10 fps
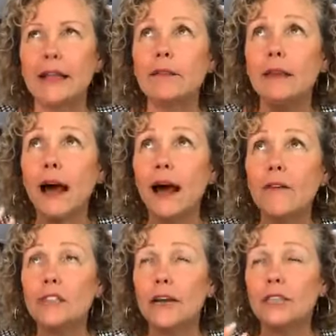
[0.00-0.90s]
And I
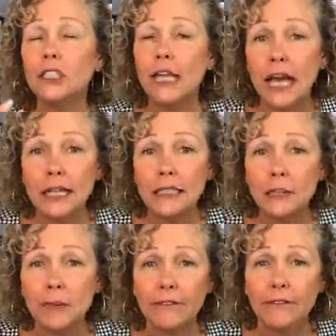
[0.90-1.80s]
love to have a
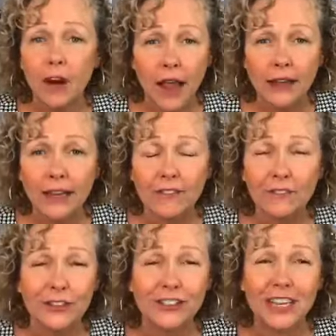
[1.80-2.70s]
chance on my
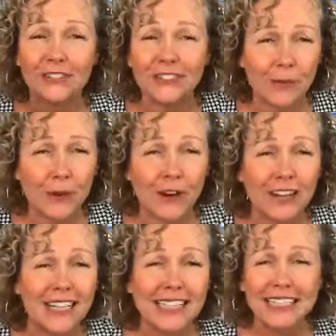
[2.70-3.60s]
Friday, first day of
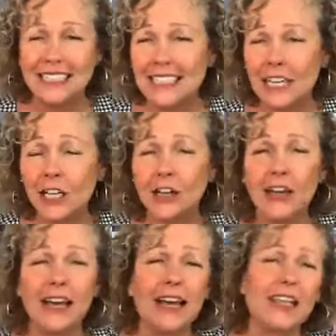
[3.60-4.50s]
summer, to sit
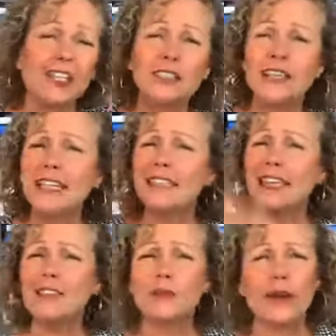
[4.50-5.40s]
here and just like
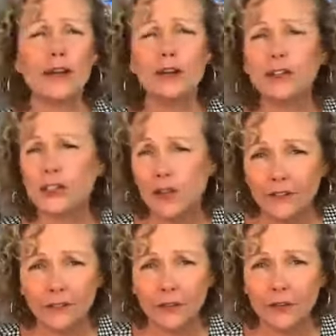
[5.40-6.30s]
set the record
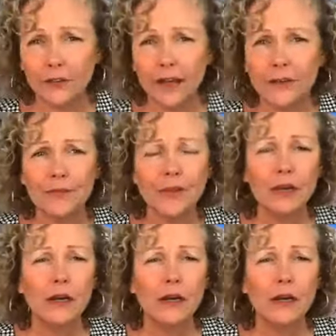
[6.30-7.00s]
straight for you, right?